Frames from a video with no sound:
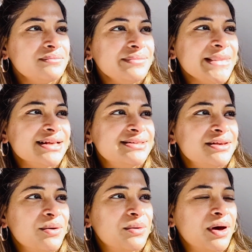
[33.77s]
so
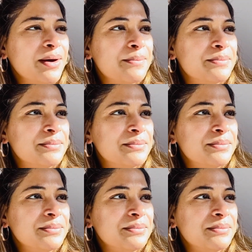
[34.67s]

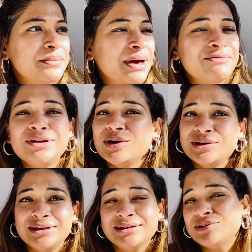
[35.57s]
I will
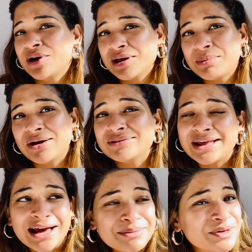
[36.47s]
not talk about
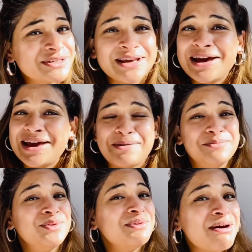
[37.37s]
that because I
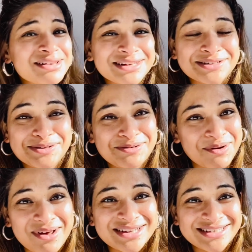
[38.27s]
am not an
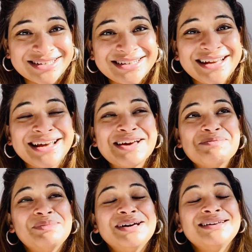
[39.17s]
astrologer,
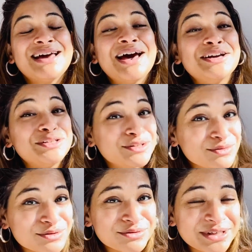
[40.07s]
but I do
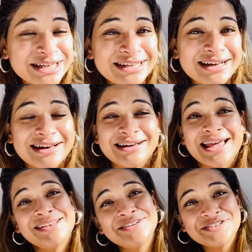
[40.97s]
feel
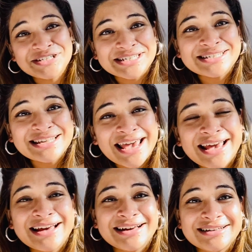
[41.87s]
energies,
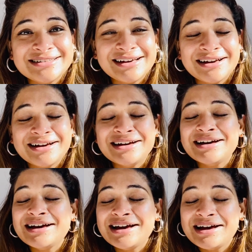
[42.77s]
and
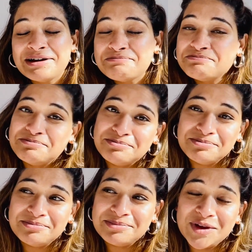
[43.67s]

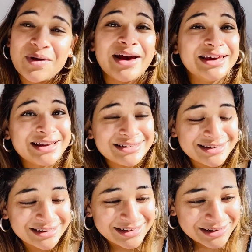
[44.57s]
I get
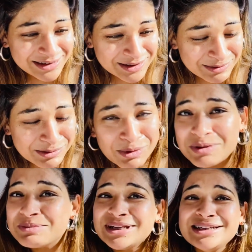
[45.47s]
a lot
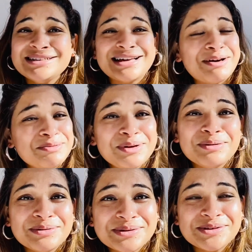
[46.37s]
many
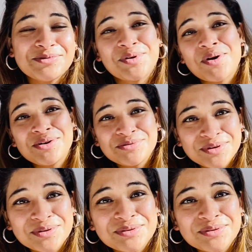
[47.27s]
downloads for all of you.